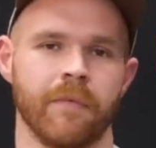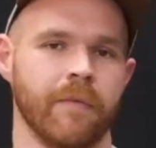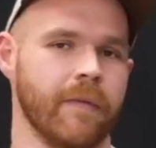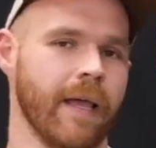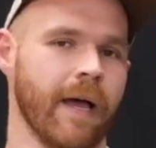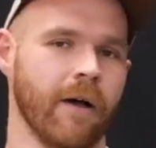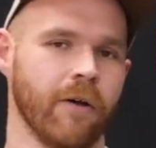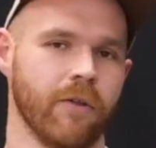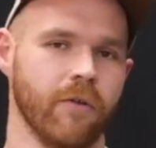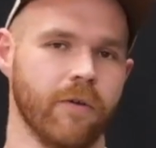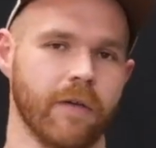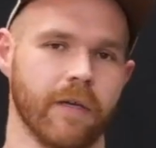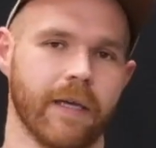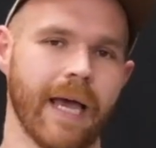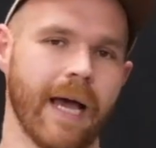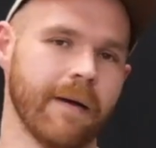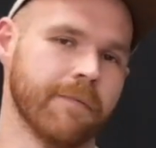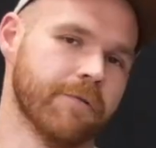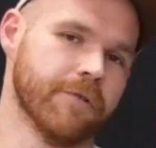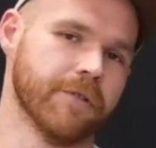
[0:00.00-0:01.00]
Now, you could
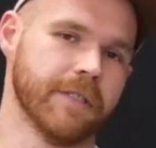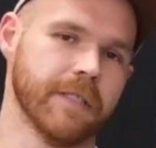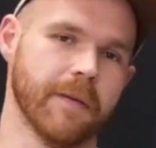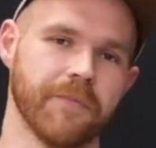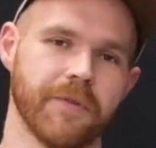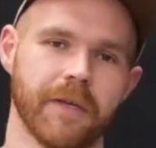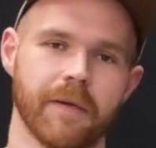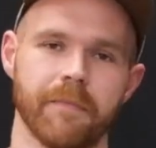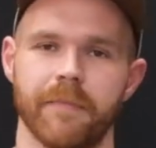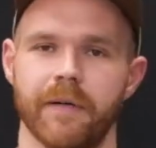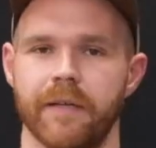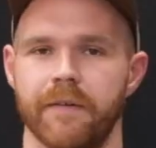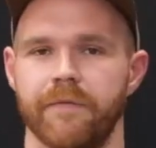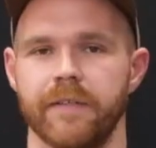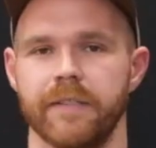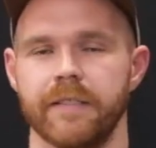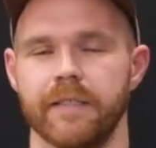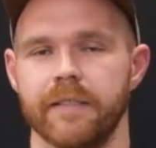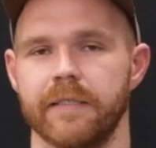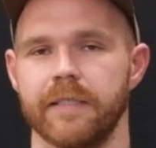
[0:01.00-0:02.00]
capture something, but if
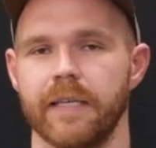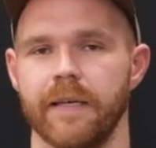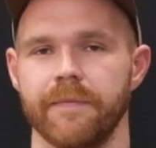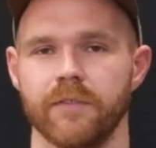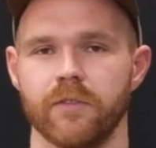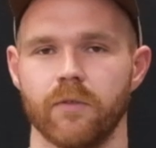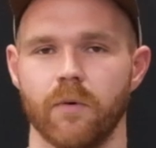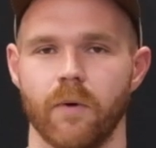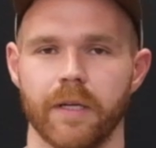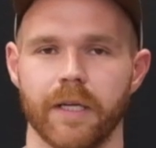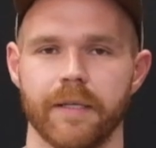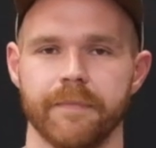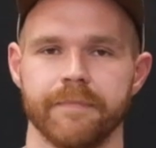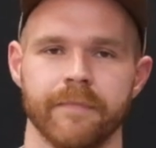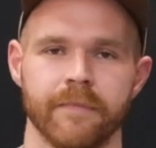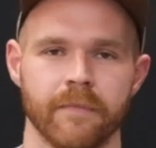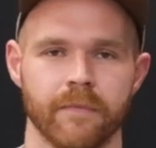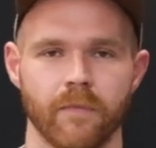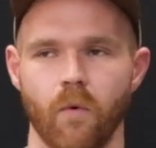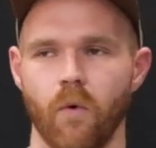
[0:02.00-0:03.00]
it's in seven twenty,
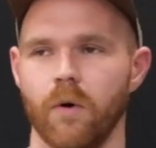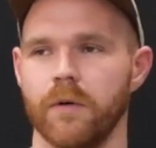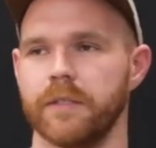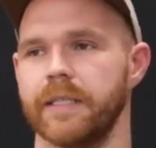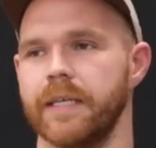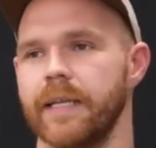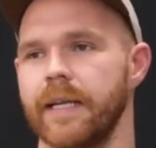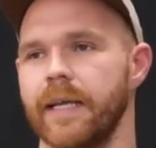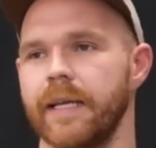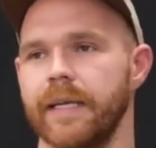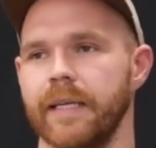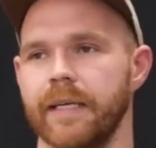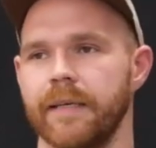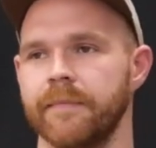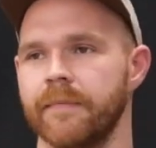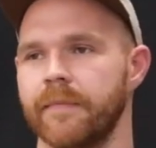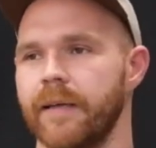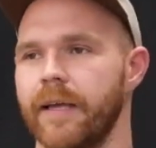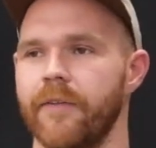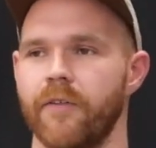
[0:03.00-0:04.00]
or ten eighty,
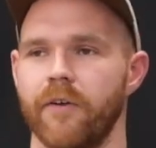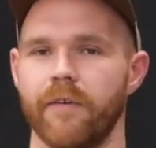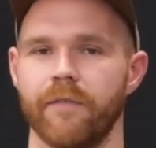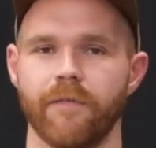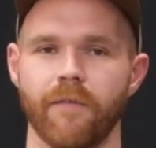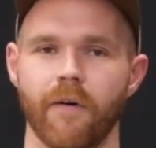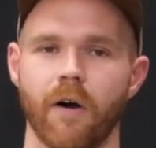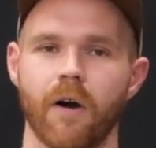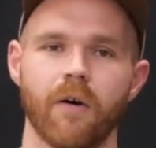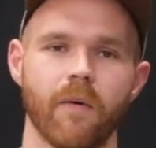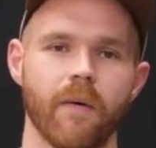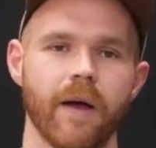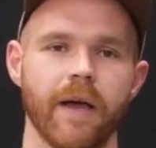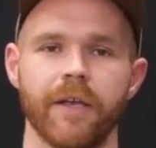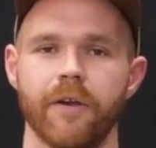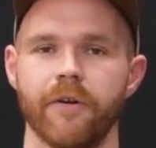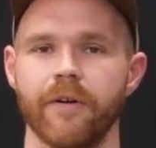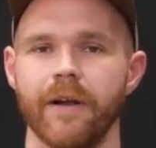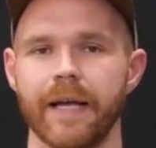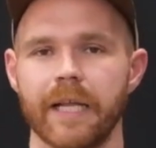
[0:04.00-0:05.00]
and they're far away,
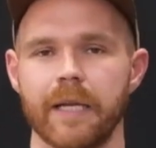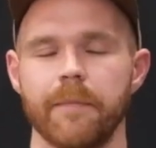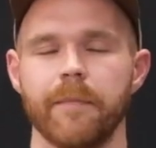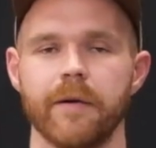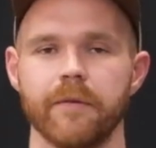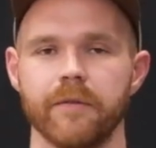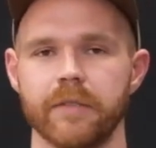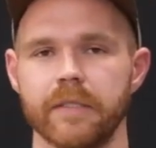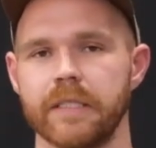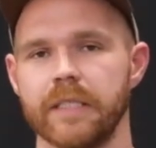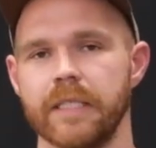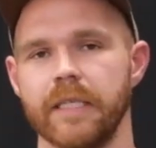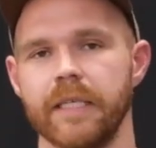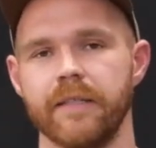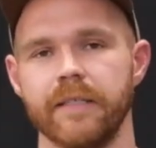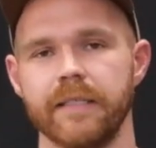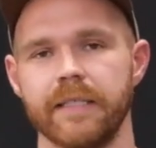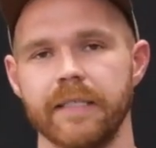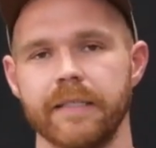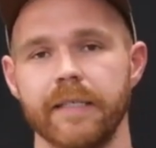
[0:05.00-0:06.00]
you're not gonna be able to see
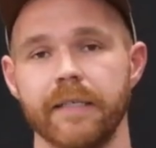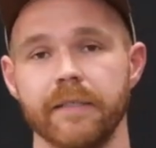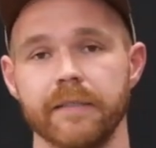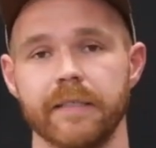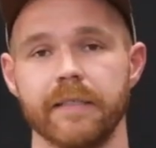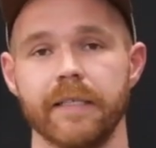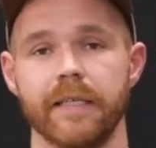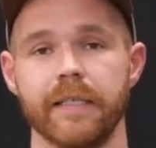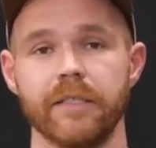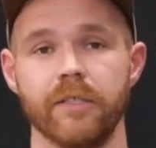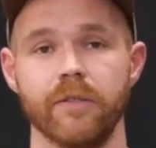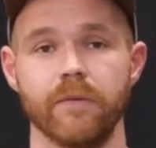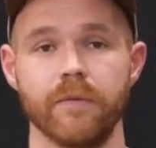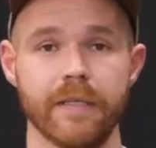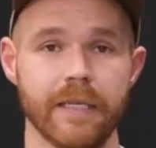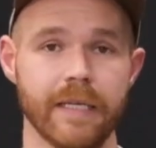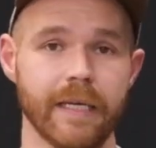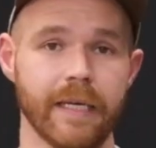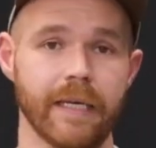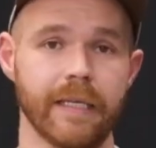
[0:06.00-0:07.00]
the details that you
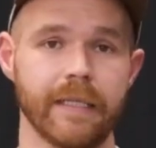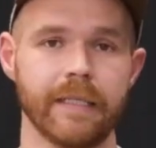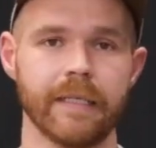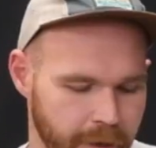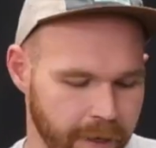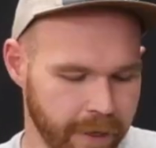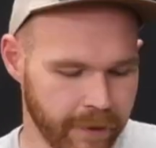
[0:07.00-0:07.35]
need.